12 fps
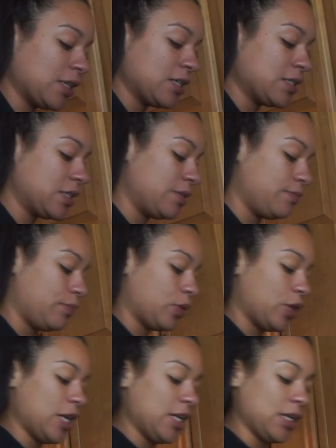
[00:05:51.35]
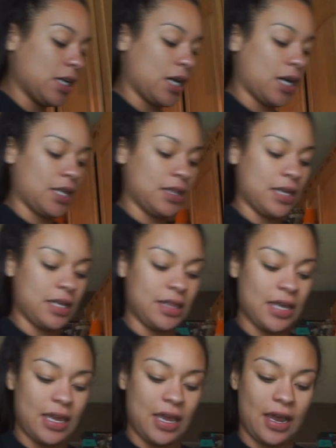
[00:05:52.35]
this and pray to God that
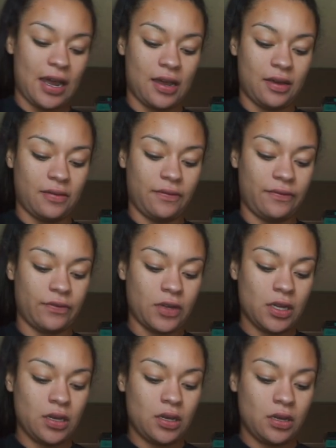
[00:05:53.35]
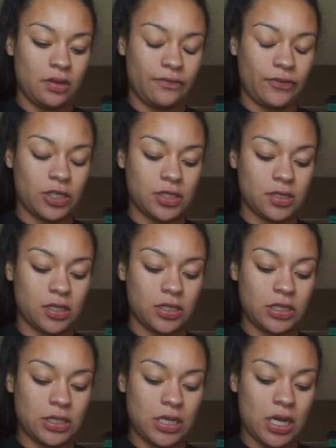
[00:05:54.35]
they have First
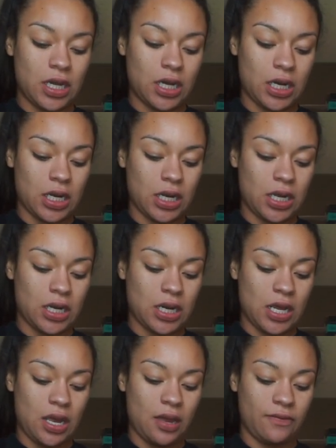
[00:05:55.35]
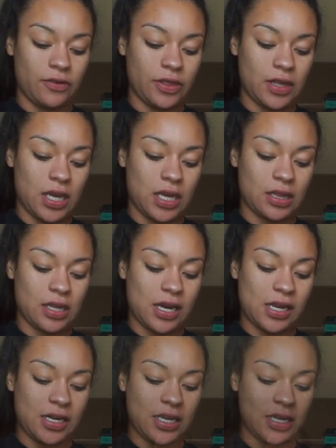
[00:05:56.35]
Sergeant there and everything that
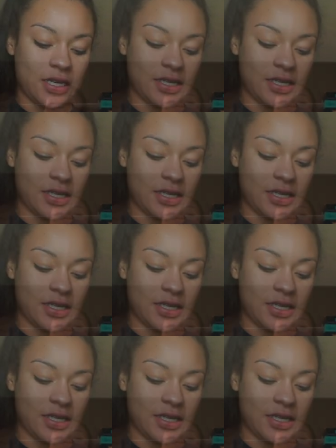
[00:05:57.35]
I need.